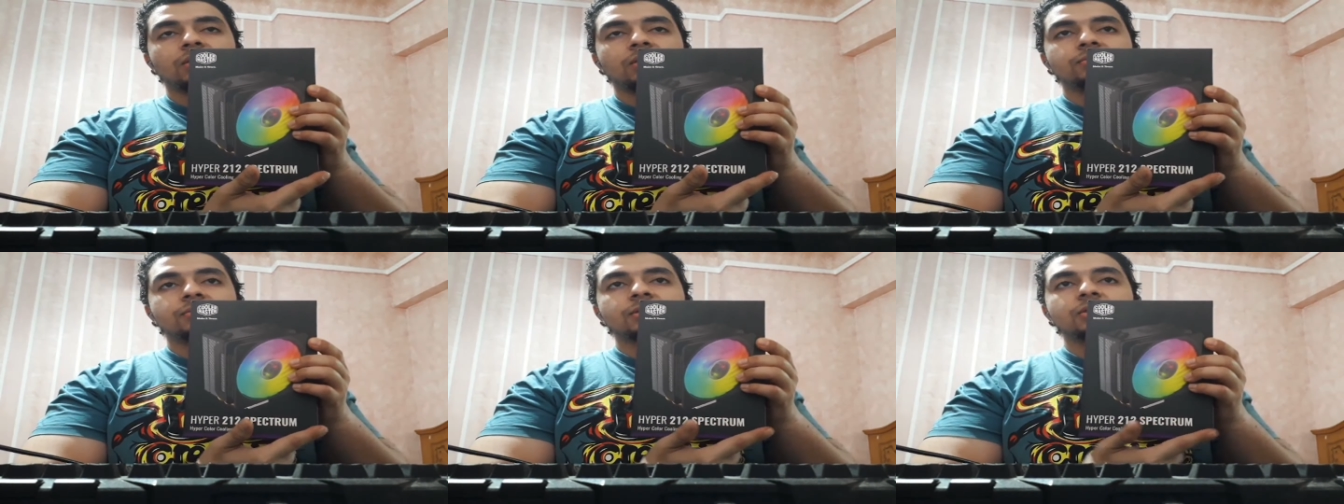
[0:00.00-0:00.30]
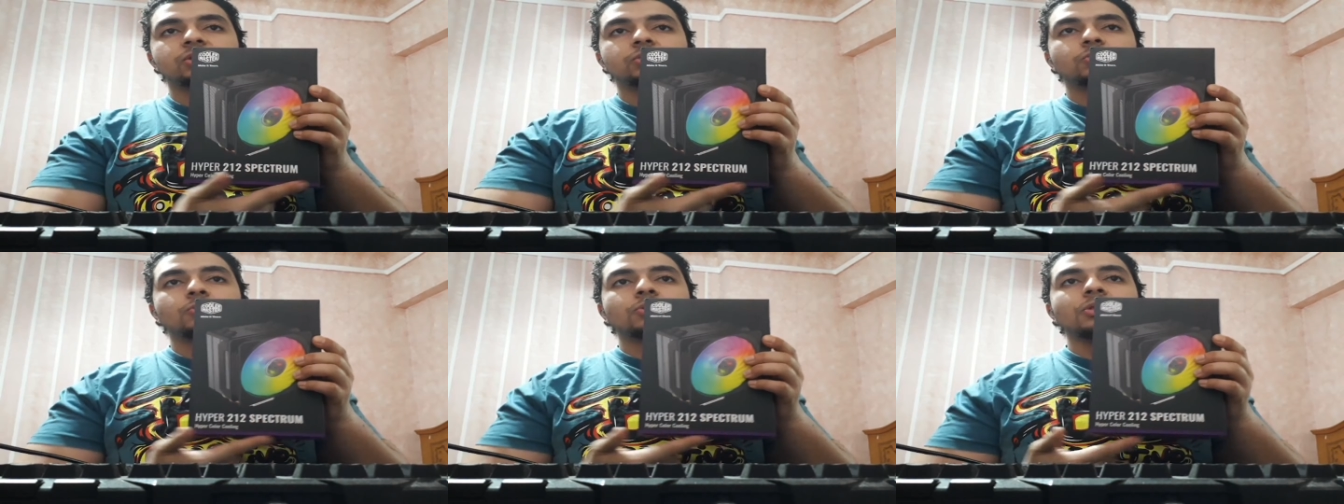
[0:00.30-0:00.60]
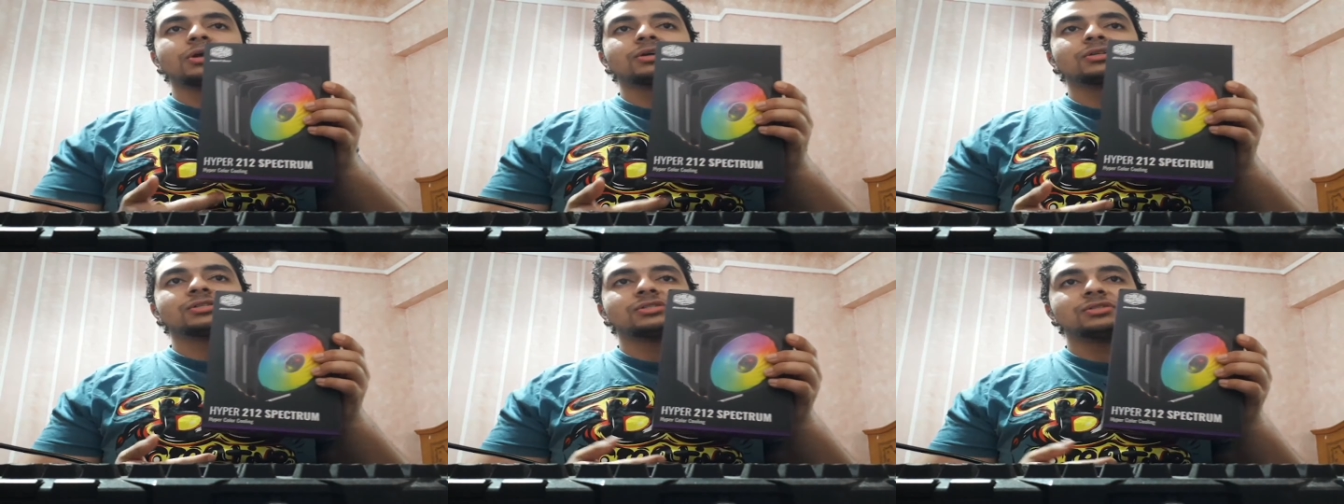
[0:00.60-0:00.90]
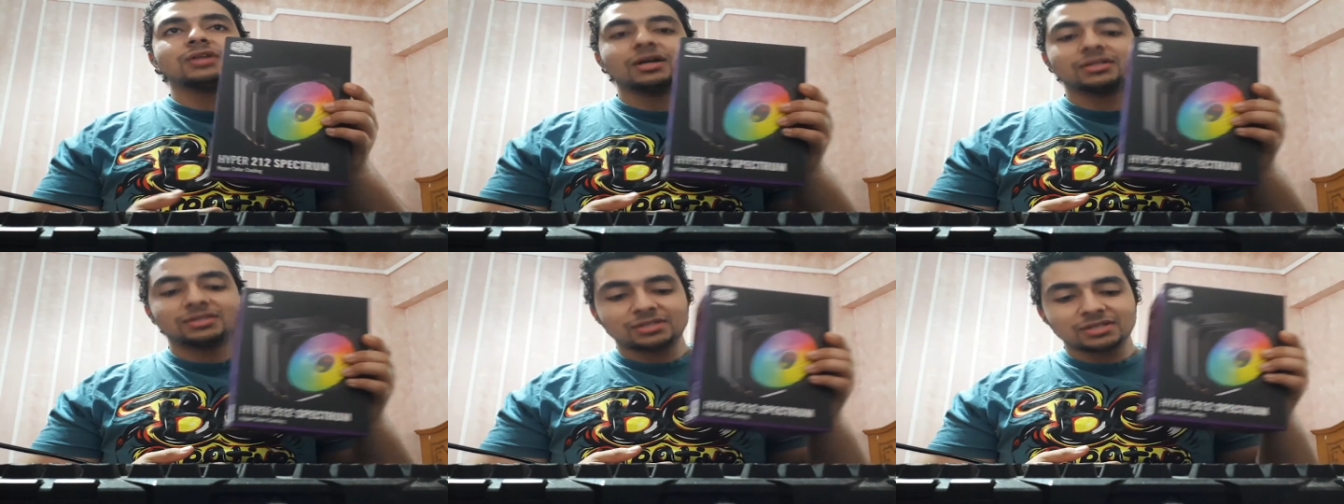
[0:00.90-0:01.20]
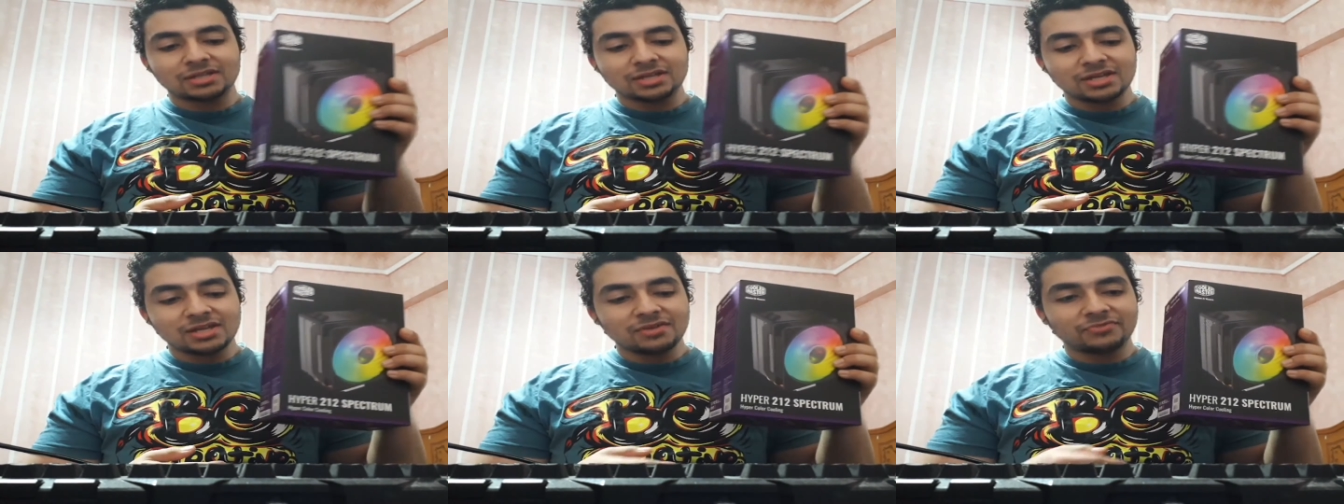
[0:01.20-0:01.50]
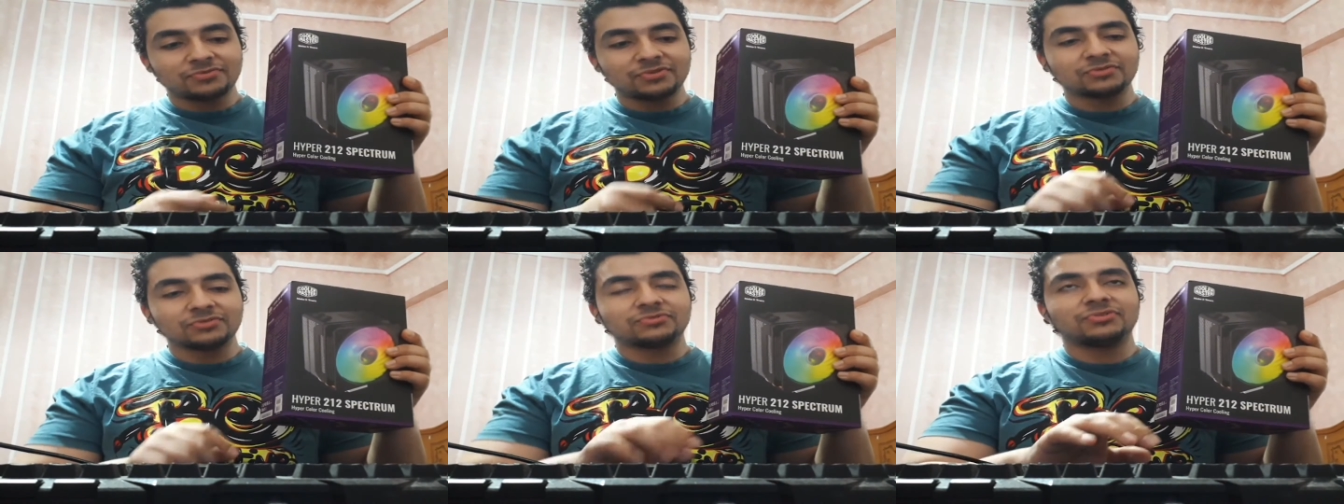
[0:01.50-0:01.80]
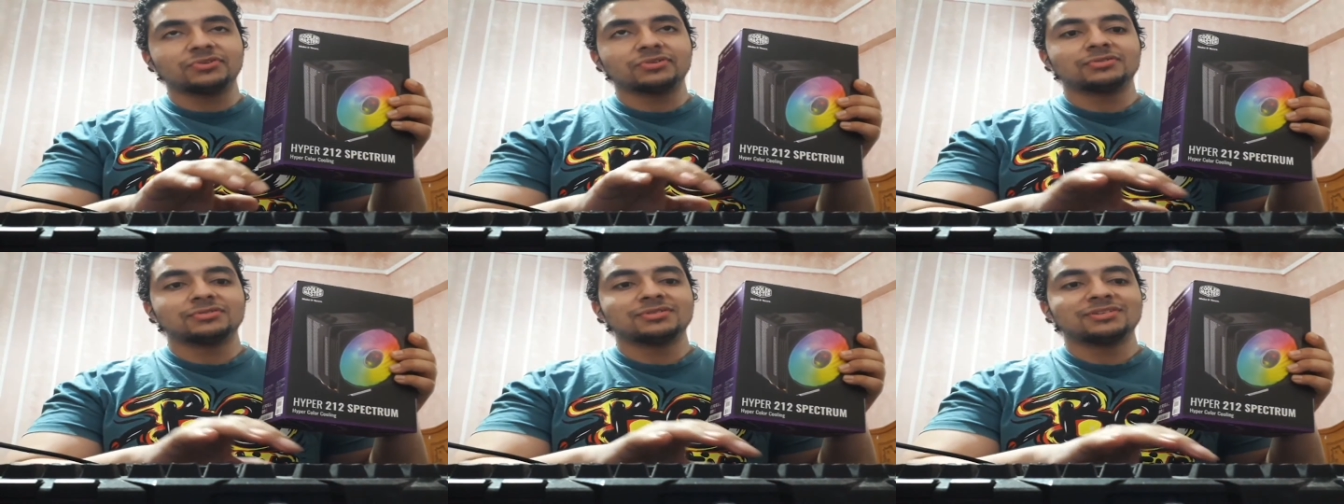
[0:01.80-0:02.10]
This cooler is not even
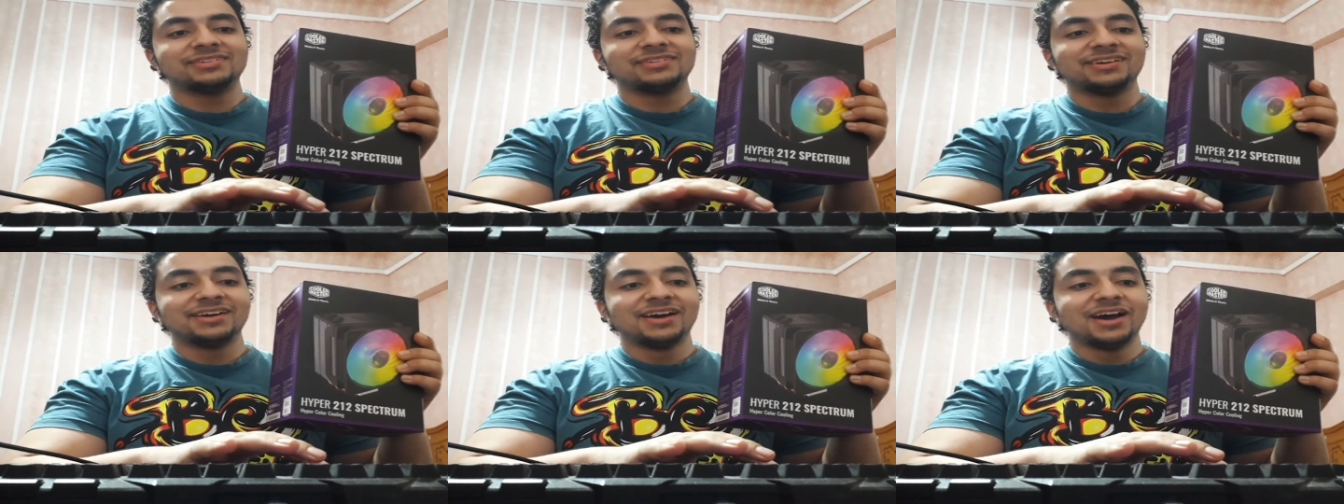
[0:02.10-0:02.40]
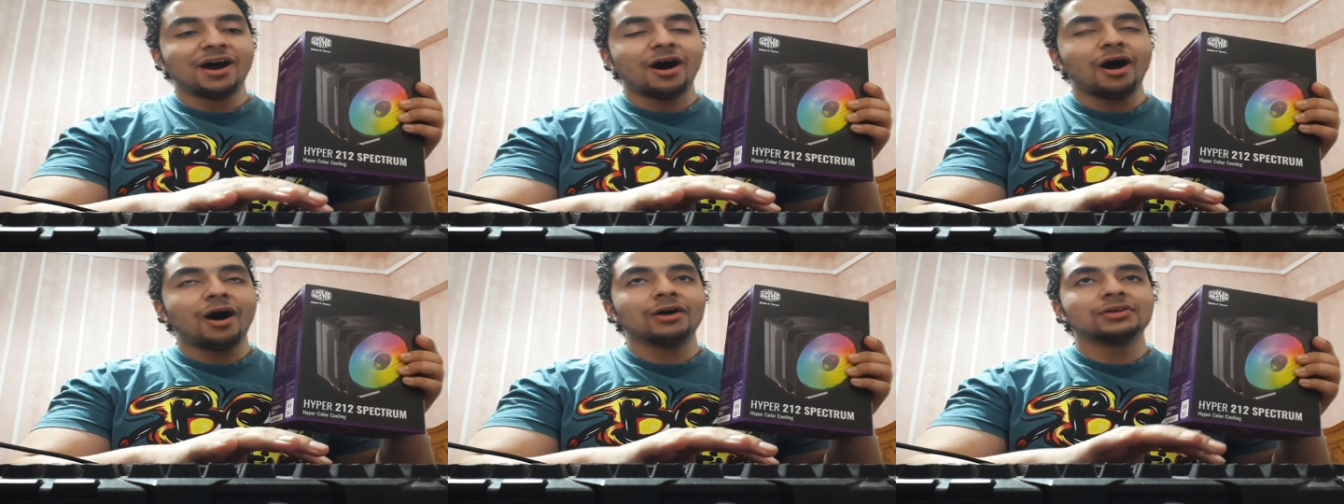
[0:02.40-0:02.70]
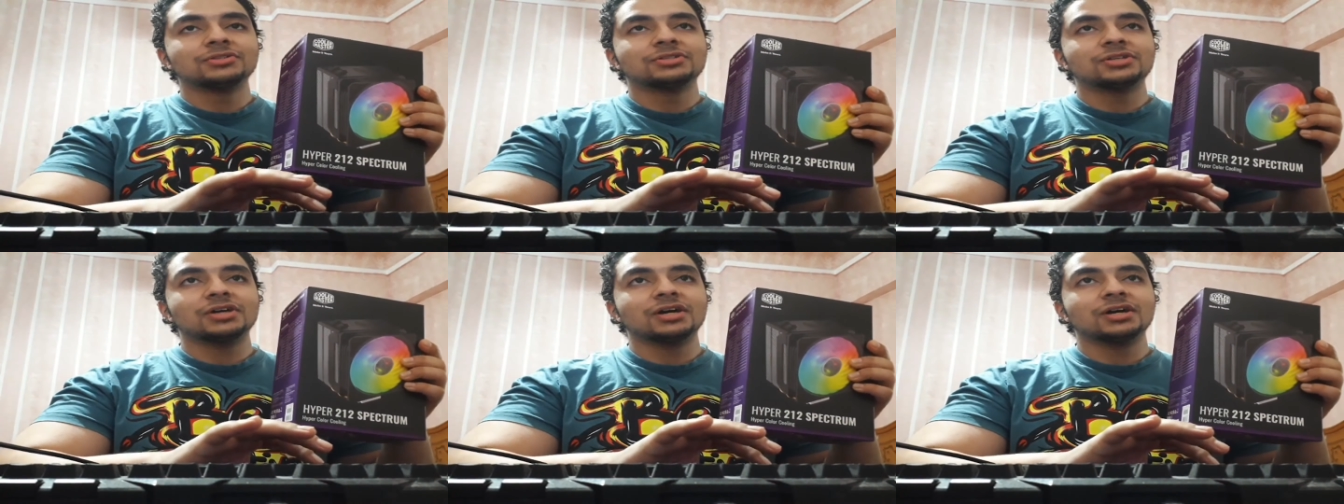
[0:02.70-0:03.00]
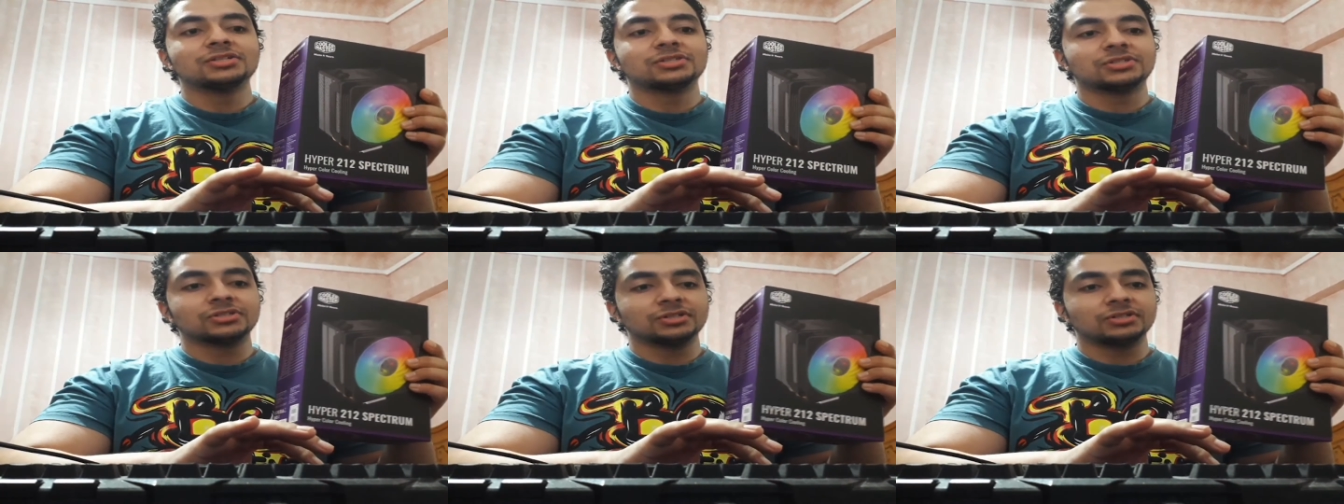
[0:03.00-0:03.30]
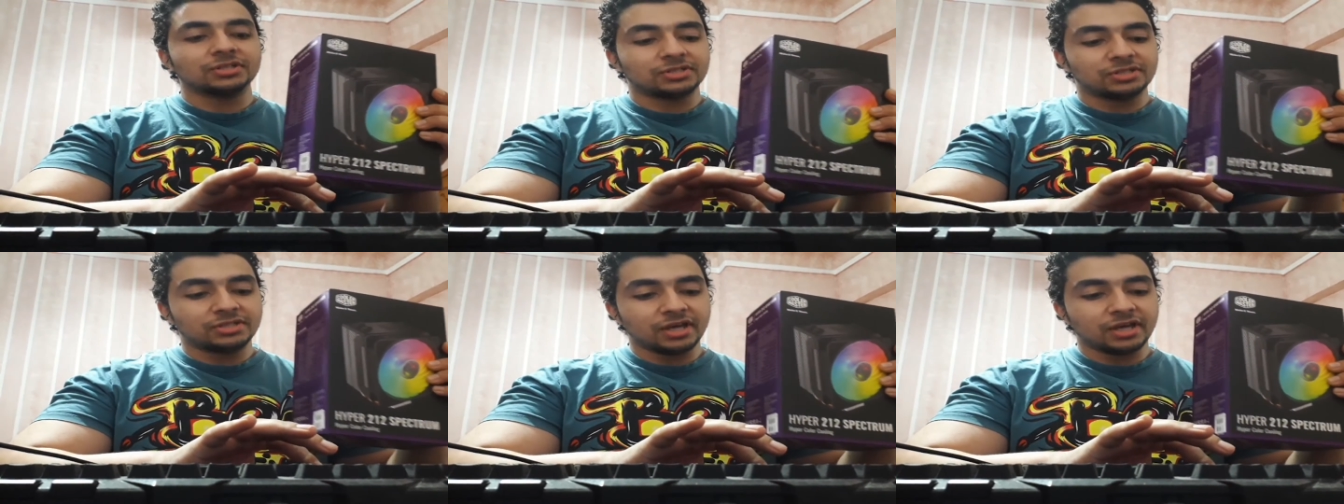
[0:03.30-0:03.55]
on the internet